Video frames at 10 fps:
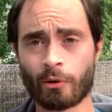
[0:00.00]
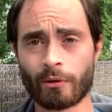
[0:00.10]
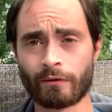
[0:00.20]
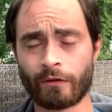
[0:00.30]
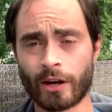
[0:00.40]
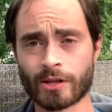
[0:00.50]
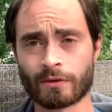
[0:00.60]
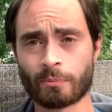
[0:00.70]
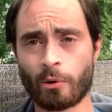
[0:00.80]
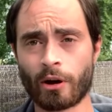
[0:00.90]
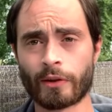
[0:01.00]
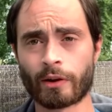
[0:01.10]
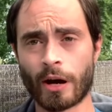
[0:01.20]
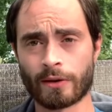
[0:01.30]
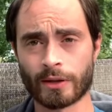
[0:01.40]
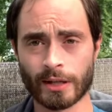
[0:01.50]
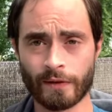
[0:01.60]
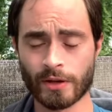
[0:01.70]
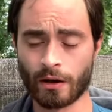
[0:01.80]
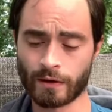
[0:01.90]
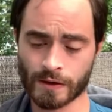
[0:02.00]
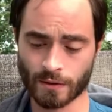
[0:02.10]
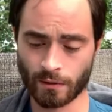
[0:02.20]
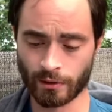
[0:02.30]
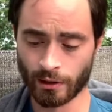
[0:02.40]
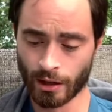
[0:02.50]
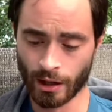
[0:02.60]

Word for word: where we finished with the point on the ground with the left hand on the sword.